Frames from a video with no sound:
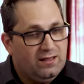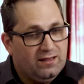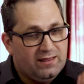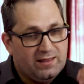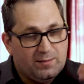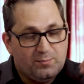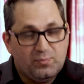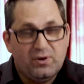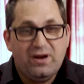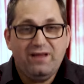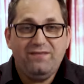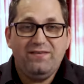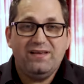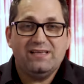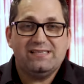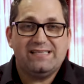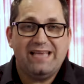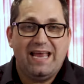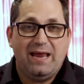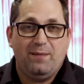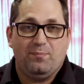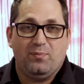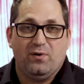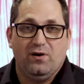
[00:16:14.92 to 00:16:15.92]
The previous
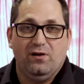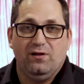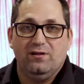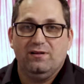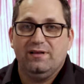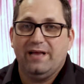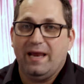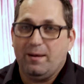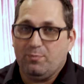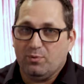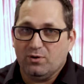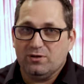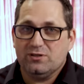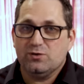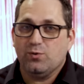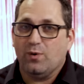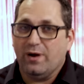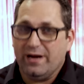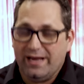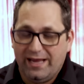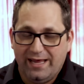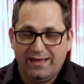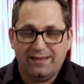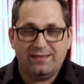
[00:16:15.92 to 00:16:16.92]
April, April
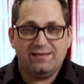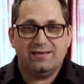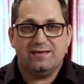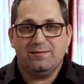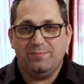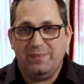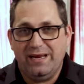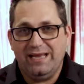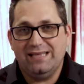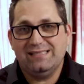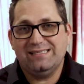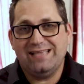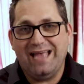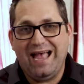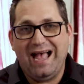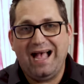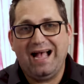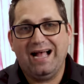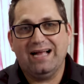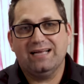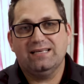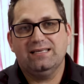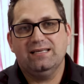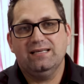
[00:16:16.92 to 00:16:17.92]
twentieth to be
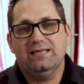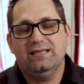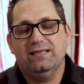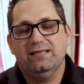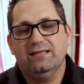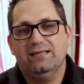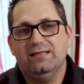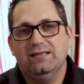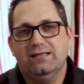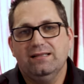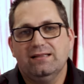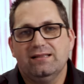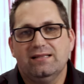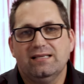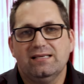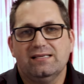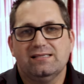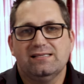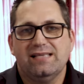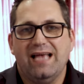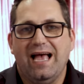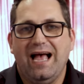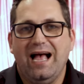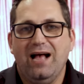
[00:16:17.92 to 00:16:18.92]
exact, the
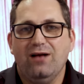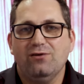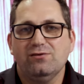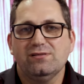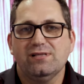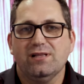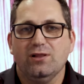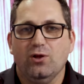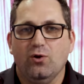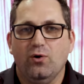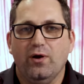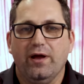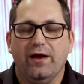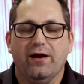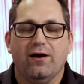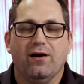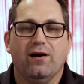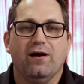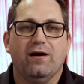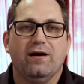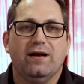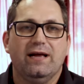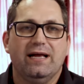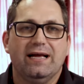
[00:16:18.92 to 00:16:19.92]
Zahaus
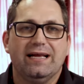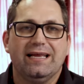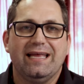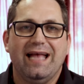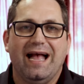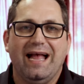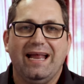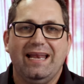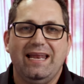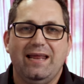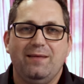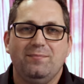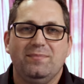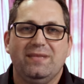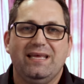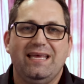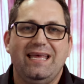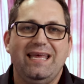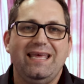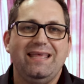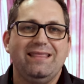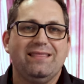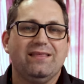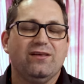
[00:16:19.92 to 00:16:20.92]
lawyer, a guy named
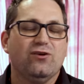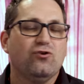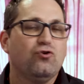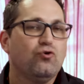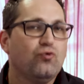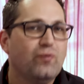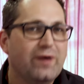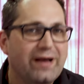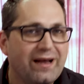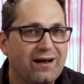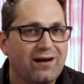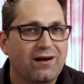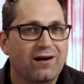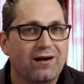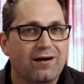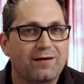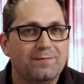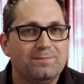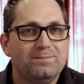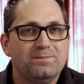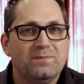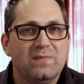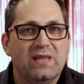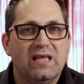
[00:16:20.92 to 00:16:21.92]
Keith
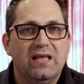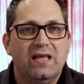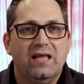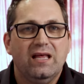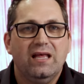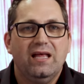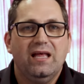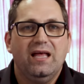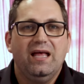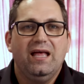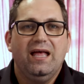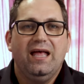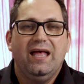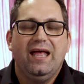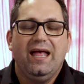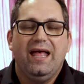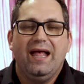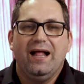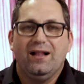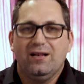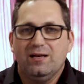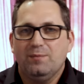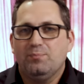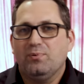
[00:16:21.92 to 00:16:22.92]
Greer,
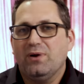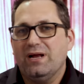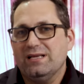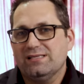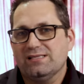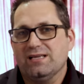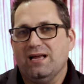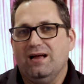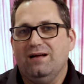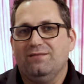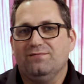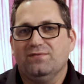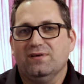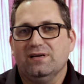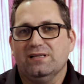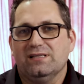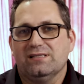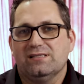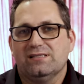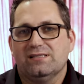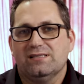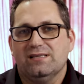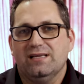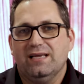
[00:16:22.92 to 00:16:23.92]
held a press
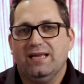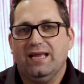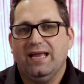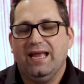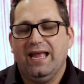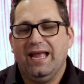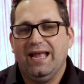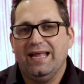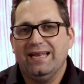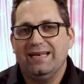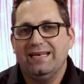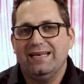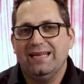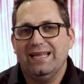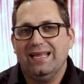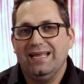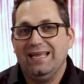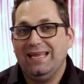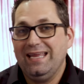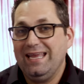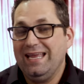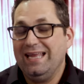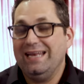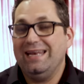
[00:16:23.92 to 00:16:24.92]
conference, and
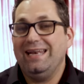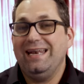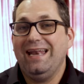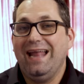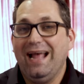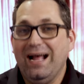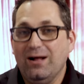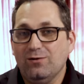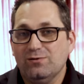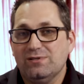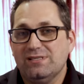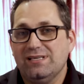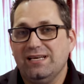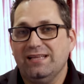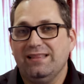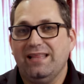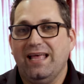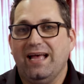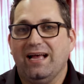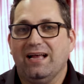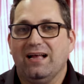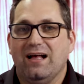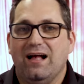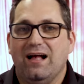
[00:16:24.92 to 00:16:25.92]
he announced in that